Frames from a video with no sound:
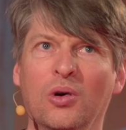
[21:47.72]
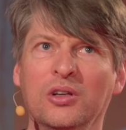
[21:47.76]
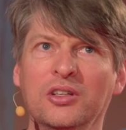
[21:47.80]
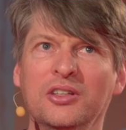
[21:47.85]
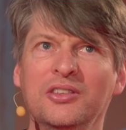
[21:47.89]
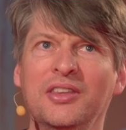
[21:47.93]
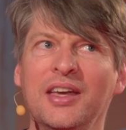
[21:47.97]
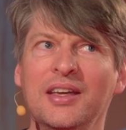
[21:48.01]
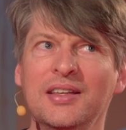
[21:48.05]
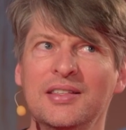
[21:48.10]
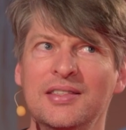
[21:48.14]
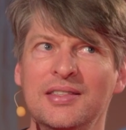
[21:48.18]

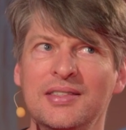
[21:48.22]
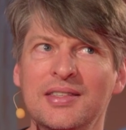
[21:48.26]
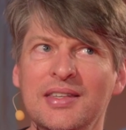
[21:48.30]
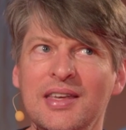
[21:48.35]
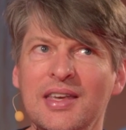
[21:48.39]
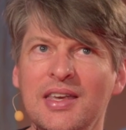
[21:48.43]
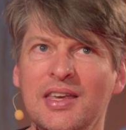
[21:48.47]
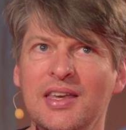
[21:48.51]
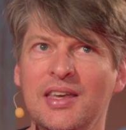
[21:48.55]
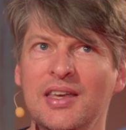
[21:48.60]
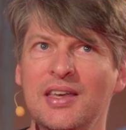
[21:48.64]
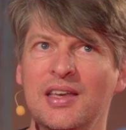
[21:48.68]
What did they
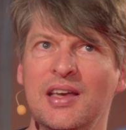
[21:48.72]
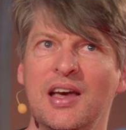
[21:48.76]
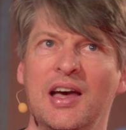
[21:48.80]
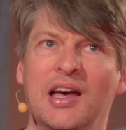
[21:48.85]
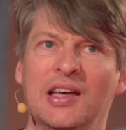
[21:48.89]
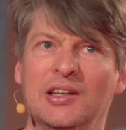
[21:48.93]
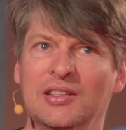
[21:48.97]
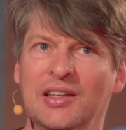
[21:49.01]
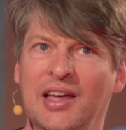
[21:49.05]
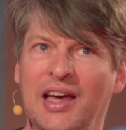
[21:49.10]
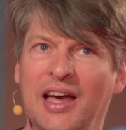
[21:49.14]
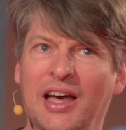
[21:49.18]
see,
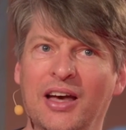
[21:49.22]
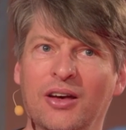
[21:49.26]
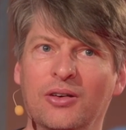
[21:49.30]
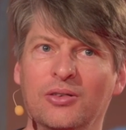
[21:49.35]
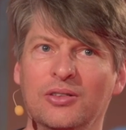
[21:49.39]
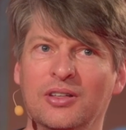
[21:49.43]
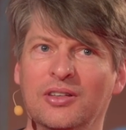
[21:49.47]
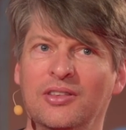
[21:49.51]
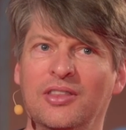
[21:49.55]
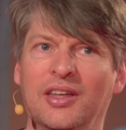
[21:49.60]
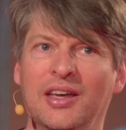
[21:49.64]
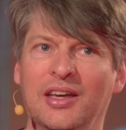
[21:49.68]
and
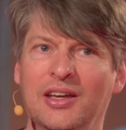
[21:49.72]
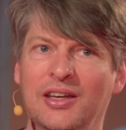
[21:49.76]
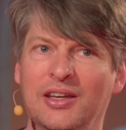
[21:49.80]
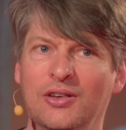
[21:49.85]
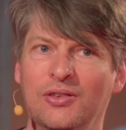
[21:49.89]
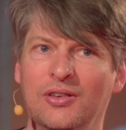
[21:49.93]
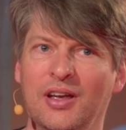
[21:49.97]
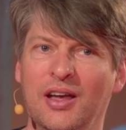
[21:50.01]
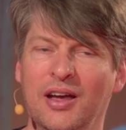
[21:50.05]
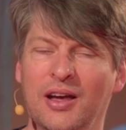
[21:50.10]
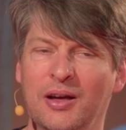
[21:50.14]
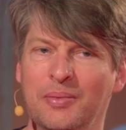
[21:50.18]
how did
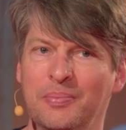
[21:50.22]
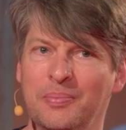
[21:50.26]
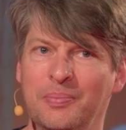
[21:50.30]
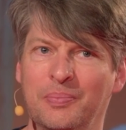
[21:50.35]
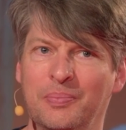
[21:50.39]
they